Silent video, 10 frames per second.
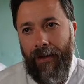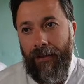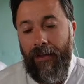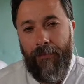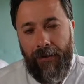
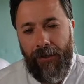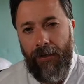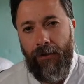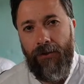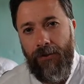and the
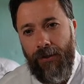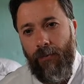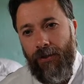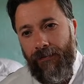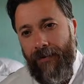persecution
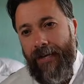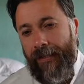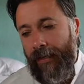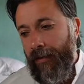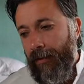she was
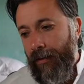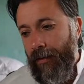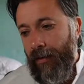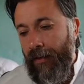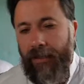facing
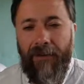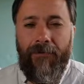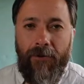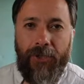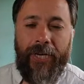is a
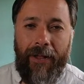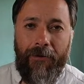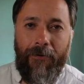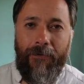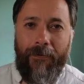
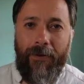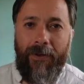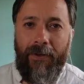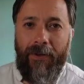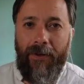foreshadow
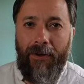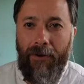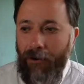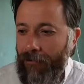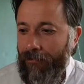
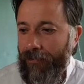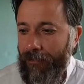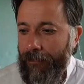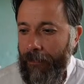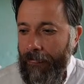of